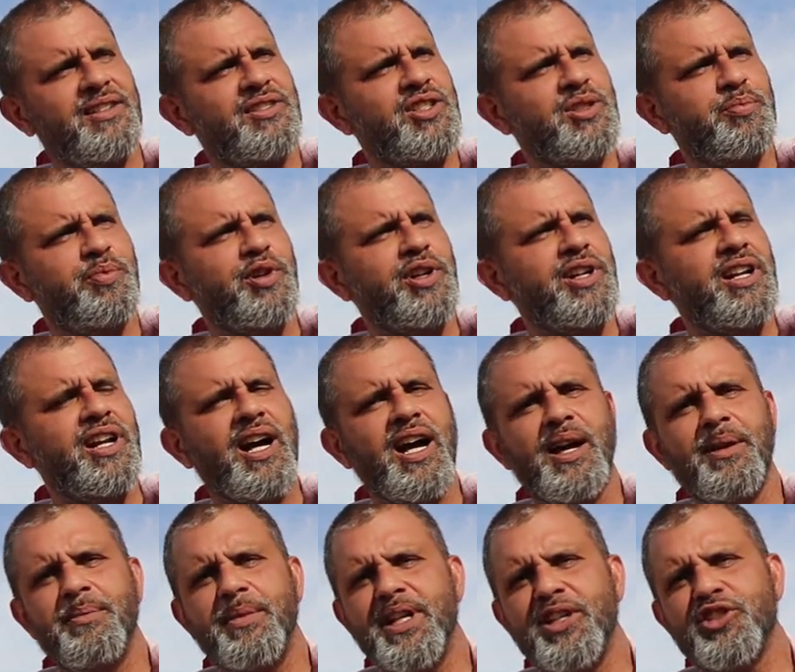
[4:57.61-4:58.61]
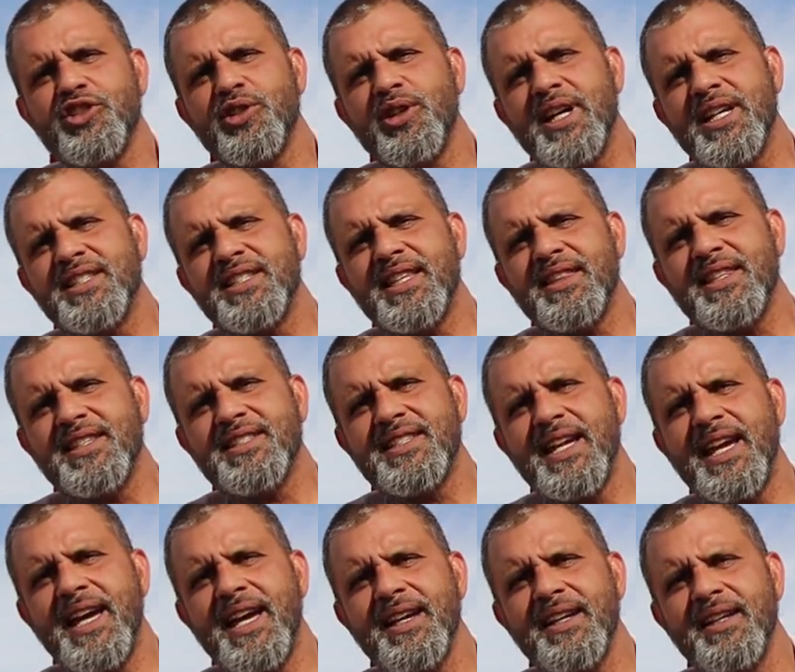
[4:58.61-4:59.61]
Just put it on, made sure I set the
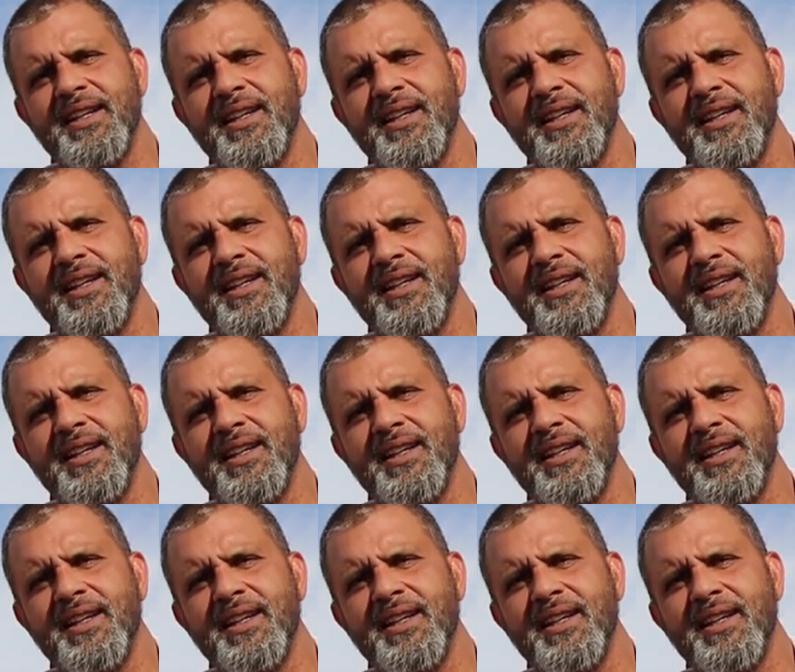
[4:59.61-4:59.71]
sag.